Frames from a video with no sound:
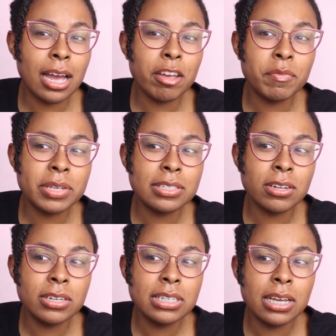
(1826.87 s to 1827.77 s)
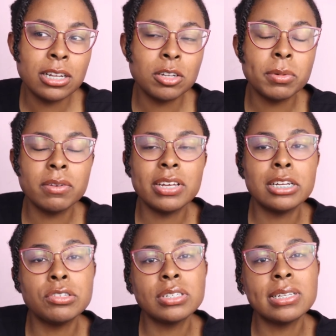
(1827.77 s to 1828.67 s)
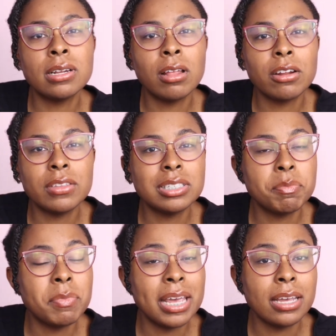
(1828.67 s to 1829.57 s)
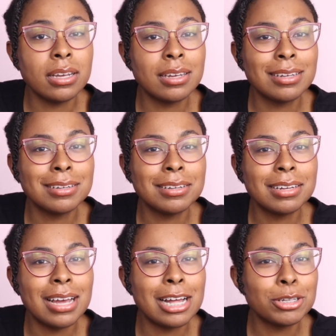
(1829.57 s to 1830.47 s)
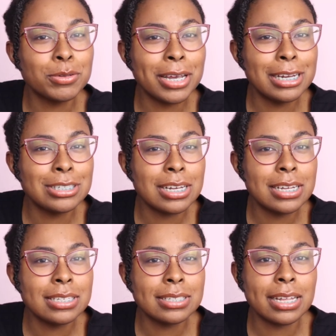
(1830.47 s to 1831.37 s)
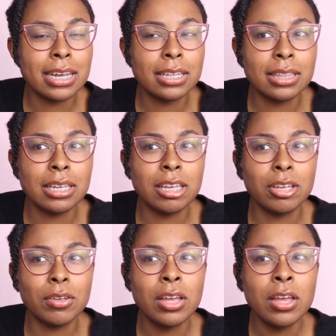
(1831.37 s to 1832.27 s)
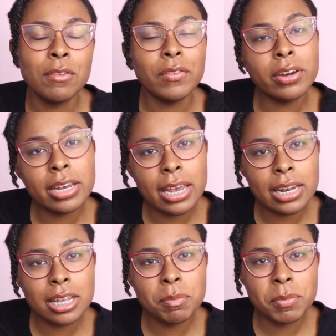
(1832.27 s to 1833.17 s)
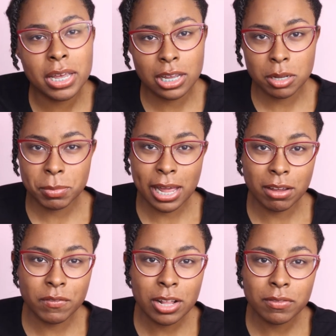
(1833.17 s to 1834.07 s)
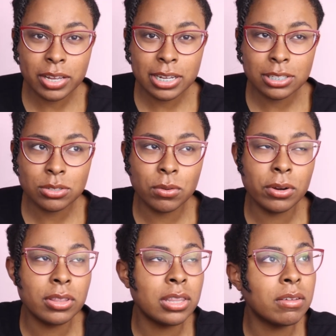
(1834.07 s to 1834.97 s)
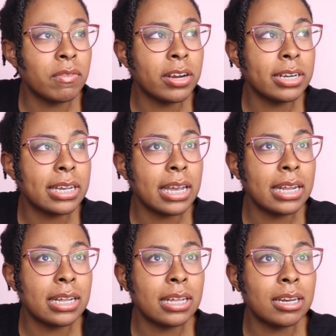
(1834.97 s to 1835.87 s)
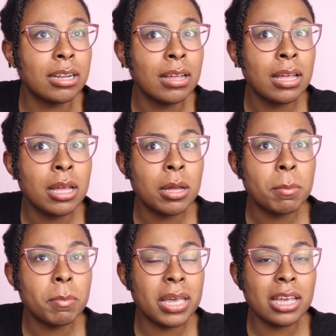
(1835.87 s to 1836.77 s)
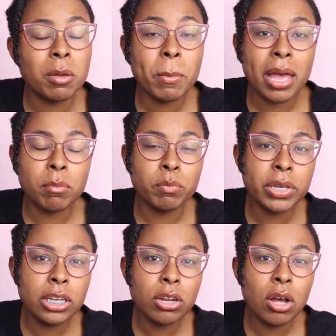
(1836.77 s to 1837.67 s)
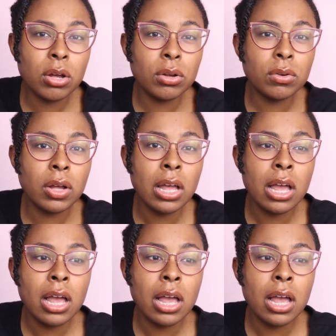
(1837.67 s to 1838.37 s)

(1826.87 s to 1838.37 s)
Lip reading: I've been starting to get a little bit of interest in a lot of these pink alocasias, like the variegated pink black velvet or the variegated pink bambino.